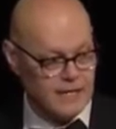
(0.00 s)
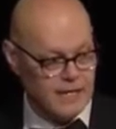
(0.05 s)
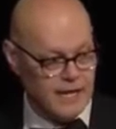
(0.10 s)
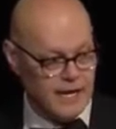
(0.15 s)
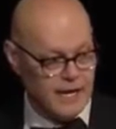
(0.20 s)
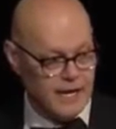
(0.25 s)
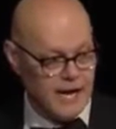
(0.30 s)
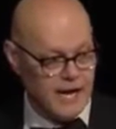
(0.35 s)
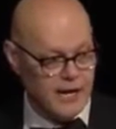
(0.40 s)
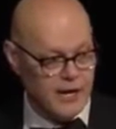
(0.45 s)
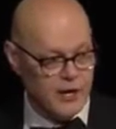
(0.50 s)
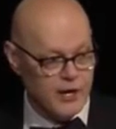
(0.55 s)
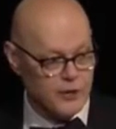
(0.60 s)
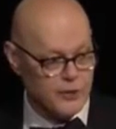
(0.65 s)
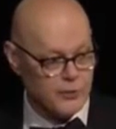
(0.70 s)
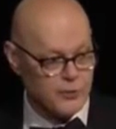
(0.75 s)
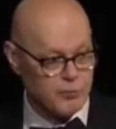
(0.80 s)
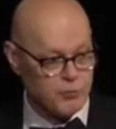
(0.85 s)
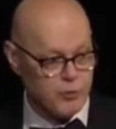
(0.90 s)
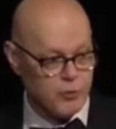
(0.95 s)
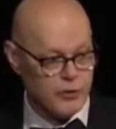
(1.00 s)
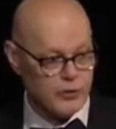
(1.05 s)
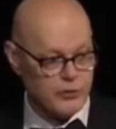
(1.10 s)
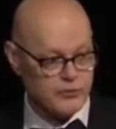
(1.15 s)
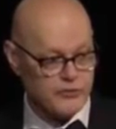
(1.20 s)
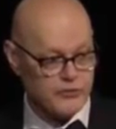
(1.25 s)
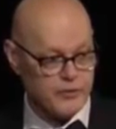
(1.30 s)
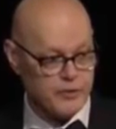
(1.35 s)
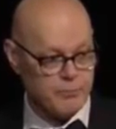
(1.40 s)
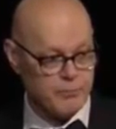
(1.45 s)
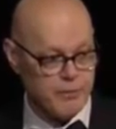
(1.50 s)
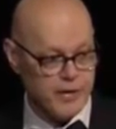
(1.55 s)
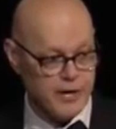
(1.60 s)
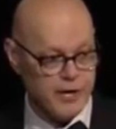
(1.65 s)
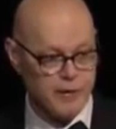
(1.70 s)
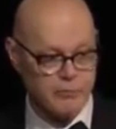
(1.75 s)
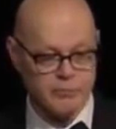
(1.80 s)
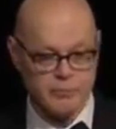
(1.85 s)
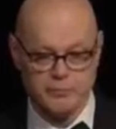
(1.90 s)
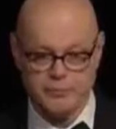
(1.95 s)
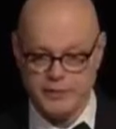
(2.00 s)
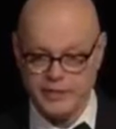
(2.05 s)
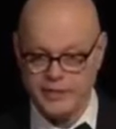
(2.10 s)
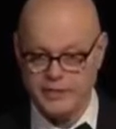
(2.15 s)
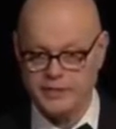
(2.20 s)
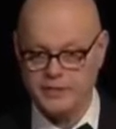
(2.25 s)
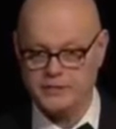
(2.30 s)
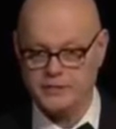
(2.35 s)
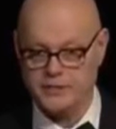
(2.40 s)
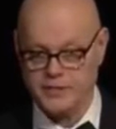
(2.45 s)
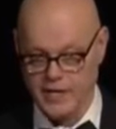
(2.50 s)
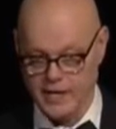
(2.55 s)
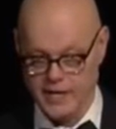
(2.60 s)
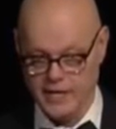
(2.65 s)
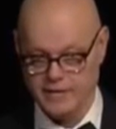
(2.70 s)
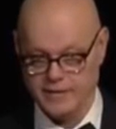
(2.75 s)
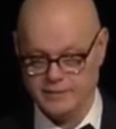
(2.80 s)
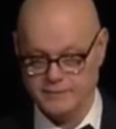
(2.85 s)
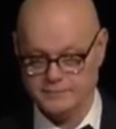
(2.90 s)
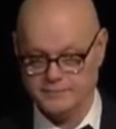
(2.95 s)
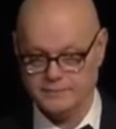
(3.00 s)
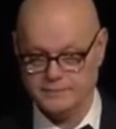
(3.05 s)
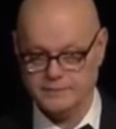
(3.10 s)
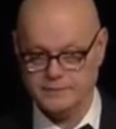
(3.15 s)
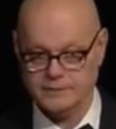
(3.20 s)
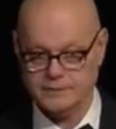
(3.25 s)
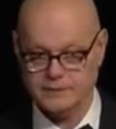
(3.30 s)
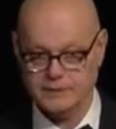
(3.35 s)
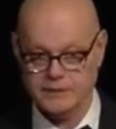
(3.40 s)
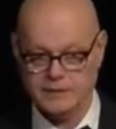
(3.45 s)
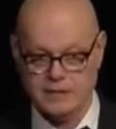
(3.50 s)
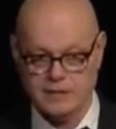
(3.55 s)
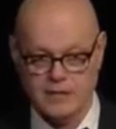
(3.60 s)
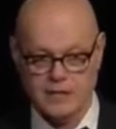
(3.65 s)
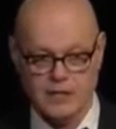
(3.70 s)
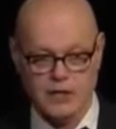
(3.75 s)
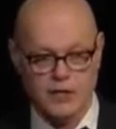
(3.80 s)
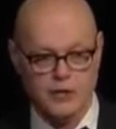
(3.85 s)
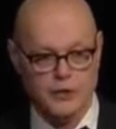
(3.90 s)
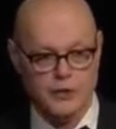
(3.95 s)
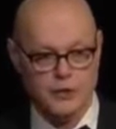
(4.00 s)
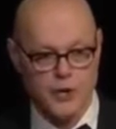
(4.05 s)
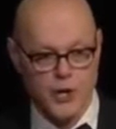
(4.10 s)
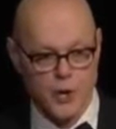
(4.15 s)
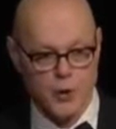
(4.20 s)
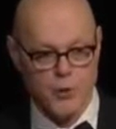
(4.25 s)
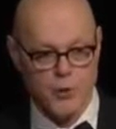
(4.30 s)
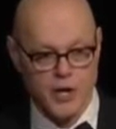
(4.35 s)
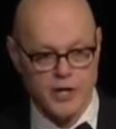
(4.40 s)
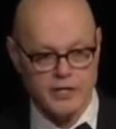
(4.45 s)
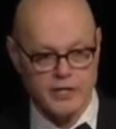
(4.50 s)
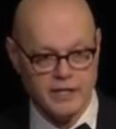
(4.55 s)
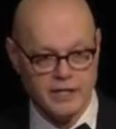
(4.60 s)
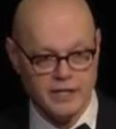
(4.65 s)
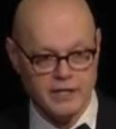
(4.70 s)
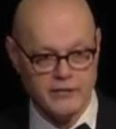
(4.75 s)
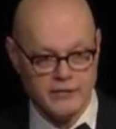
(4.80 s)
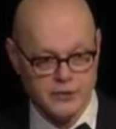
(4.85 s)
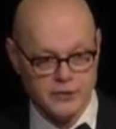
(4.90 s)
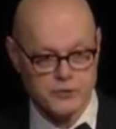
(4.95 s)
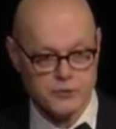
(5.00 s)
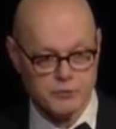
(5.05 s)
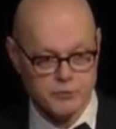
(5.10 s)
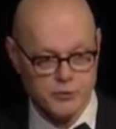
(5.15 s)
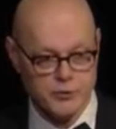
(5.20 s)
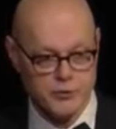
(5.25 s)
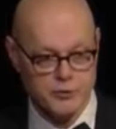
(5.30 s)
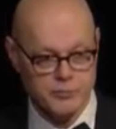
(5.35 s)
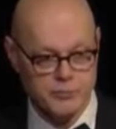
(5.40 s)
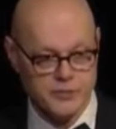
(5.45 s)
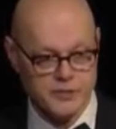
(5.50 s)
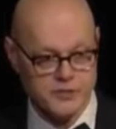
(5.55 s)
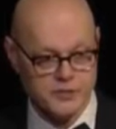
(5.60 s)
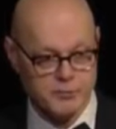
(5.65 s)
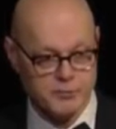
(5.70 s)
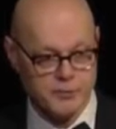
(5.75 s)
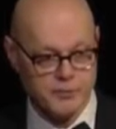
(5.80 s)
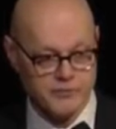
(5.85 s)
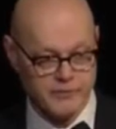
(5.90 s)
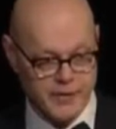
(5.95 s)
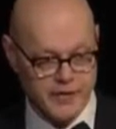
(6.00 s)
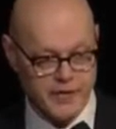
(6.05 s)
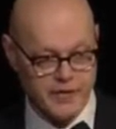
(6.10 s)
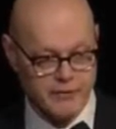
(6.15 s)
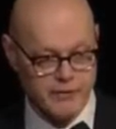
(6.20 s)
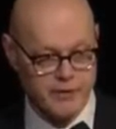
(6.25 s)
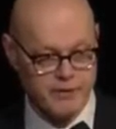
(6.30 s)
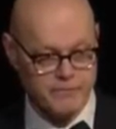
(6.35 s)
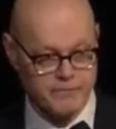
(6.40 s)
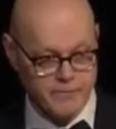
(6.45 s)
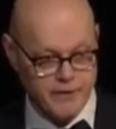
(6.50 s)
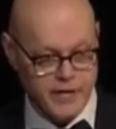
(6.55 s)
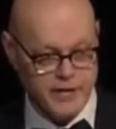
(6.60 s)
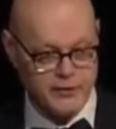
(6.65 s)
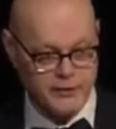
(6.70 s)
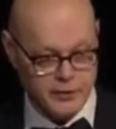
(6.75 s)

and I uttered words that bear repeating tonight. No one in this room is a purveyor of fake